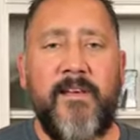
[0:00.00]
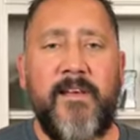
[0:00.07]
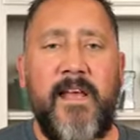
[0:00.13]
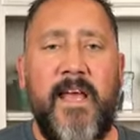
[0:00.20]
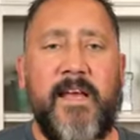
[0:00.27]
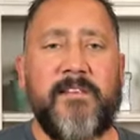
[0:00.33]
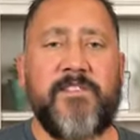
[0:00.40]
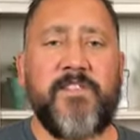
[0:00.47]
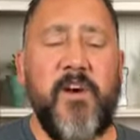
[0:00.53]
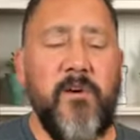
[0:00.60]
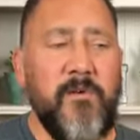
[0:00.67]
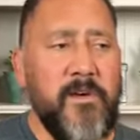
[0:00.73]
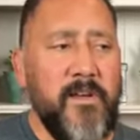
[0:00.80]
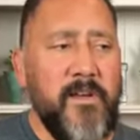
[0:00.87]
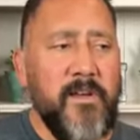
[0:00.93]
And
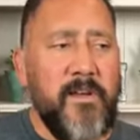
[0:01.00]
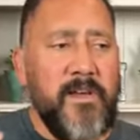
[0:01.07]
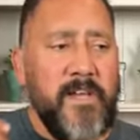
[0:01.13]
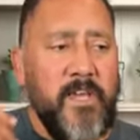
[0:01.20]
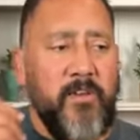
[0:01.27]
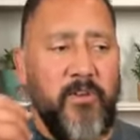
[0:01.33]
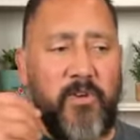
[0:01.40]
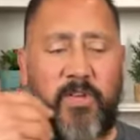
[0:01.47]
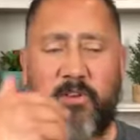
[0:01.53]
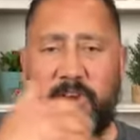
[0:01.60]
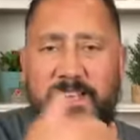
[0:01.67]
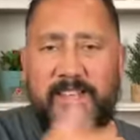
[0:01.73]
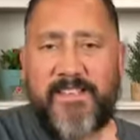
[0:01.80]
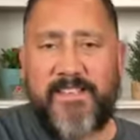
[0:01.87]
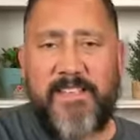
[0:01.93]
so you, you
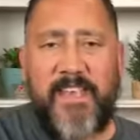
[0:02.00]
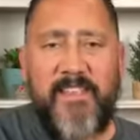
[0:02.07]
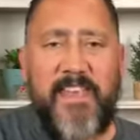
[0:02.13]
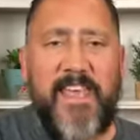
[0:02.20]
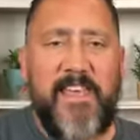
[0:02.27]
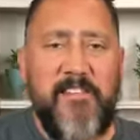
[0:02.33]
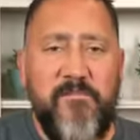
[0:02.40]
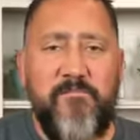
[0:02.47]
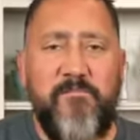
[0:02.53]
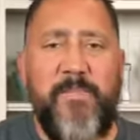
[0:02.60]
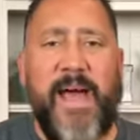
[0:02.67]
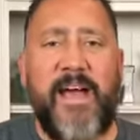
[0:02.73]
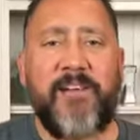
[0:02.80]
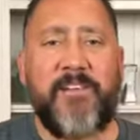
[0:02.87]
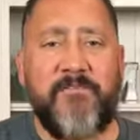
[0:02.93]
could see the
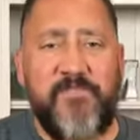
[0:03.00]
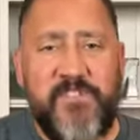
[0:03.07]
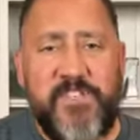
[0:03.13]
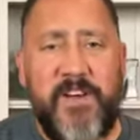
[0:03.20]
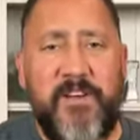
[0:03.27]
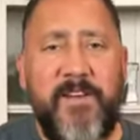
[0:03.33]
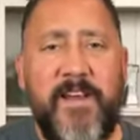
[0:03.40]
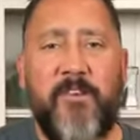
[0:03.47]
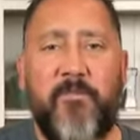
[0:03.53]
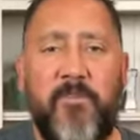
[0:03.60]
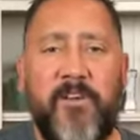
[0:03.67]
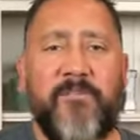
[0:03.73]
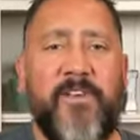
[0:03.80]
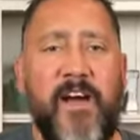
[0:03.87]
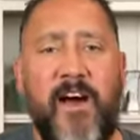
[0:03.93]
impact of sharing the
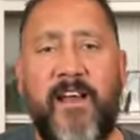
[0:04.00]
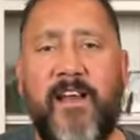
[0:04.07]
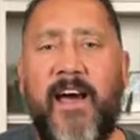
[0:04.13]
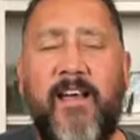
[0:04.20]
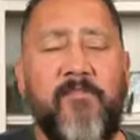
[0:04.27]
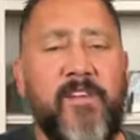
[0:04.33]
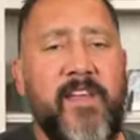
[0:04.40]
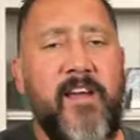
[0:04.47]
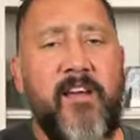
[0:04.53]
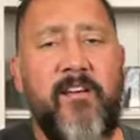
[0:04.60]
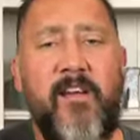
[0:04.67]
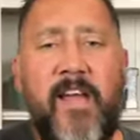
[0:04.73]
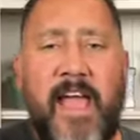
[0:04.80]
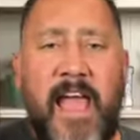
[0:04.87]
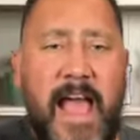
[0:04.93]
Word of God. I don't
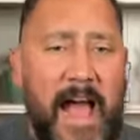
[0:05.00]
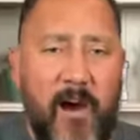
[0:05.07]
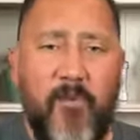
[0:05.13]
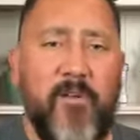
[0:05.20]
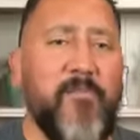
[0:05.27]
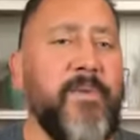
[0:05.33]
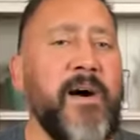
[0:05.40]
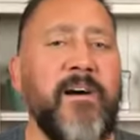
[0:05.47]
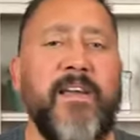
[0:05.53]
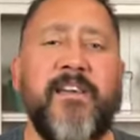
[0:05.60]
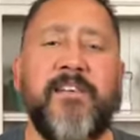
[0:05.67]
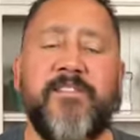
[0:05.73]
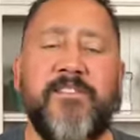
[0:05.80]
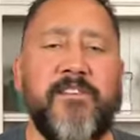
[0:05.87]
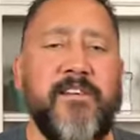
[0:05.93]
care how
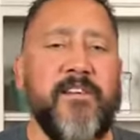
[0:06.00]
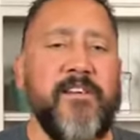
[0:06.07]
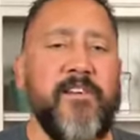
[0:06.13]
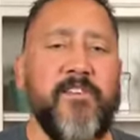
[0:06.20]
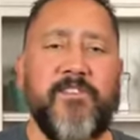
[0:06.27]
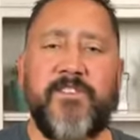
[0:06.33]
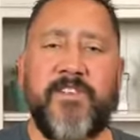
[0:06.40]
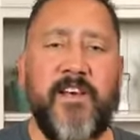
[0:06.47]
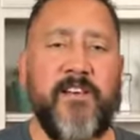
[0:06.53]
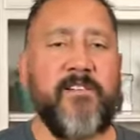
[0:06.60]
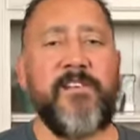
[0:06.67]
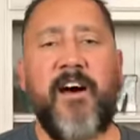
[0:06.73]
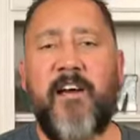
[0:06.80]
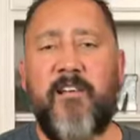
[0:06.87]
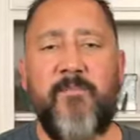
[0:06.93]
rebellious your son or
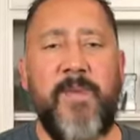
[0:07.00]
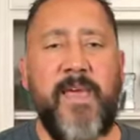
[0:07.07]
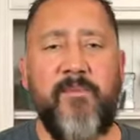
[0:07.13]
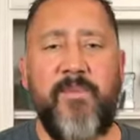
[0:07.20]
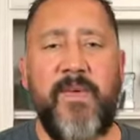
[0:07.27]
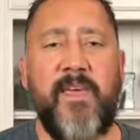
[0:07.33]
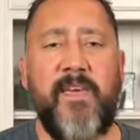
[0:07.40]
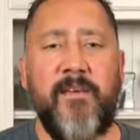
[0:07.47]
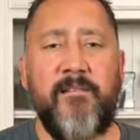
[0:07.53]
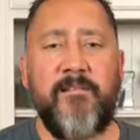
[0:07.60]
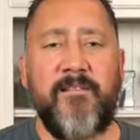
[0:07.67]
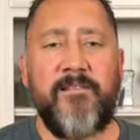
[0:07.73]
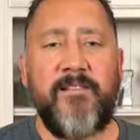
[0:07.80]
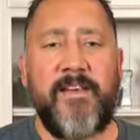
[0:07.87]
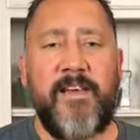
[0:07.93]
daughter may be,
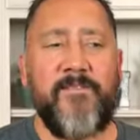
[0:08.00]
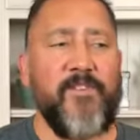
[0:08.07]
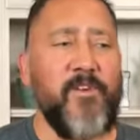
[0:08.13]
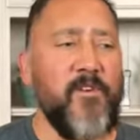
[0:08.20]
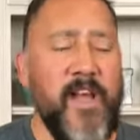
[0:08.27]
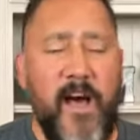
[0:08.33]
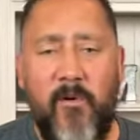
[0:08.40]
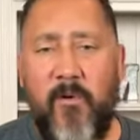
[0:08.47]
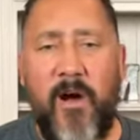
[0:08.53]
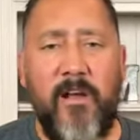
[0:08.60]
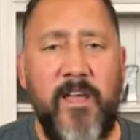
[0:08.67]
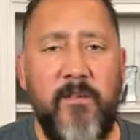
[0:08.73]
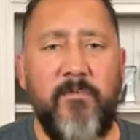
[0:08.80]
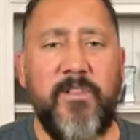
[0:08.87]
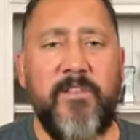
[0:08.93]
if they're not
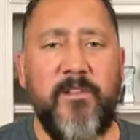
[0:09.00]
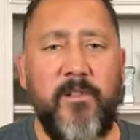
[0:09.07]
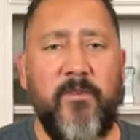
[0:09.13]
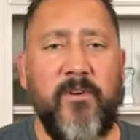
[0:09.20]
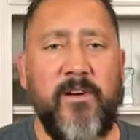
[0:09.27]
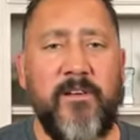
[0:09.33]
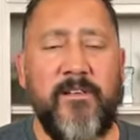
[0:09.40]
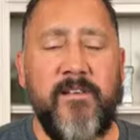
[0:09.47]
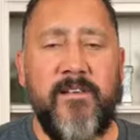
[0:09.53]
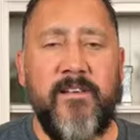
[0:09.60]
walking with the Lord,